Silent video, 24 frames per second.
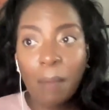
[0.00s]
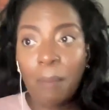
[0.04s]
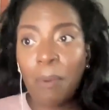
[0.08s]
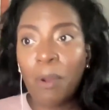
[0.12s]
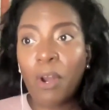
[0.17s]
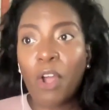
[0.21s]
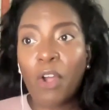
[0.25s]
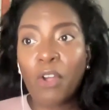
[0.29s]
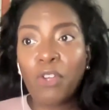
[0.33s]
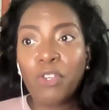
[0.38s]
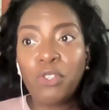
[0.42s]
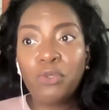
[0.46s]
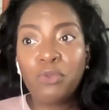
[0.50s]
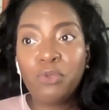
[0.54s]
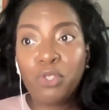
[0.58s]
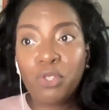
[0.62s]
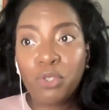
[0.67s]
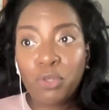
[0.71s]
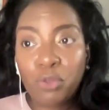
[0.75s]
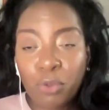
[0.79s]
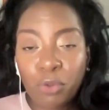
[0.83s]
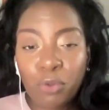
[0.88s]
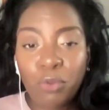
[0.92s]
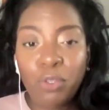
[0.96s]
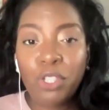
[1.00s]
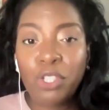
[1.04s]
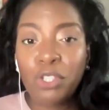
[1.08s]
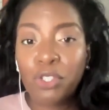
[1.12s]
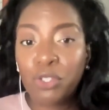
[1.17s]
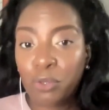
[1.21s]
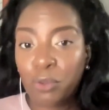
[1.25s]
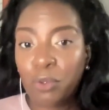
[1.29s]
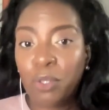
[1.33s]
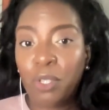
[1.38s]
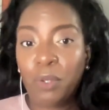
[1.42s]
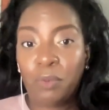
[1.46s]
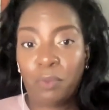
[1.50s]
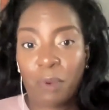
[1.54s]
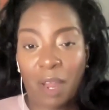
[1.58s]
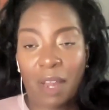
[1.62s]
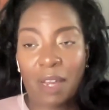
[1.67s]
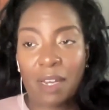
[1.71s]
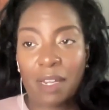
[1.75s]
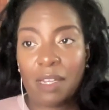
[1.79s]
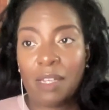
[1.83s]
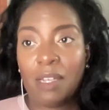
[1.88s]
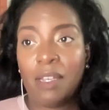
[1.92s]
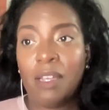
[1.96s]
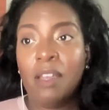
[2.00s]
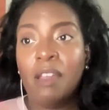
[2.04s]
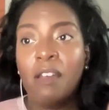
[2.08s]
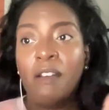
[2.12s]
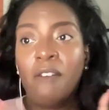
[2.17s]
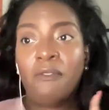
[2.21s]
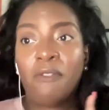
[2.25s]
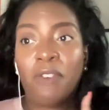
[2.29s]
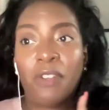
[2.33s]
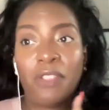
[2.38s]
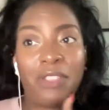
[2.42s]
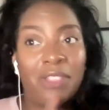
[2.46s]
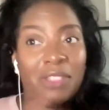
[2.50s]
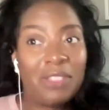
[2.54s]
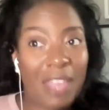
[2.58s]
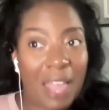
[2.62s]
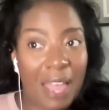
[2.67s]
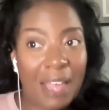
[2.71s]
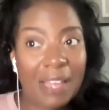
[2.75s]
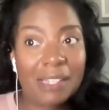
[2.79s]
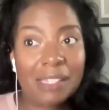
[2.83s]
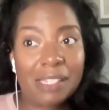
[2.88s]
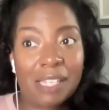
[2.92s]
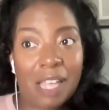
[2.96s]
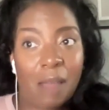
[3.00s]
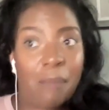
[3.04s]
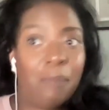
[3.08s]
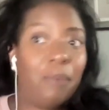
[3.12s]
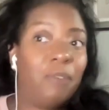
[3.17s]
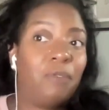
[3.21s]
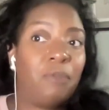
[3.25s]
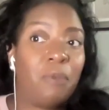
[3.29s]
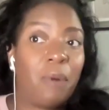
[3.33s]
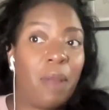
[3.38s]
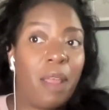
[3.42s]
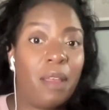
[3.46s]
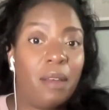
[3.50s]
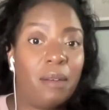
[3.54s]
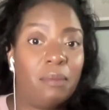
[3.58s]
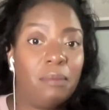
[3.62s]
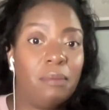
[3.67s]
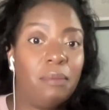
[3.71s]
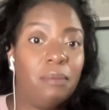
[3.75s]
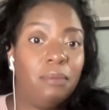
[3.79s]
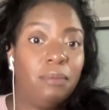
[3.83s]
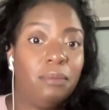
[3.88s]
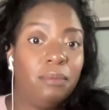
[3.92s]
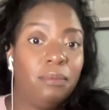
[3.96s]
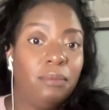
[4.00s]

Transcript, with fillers: but are you truly, truly ready for that type of round?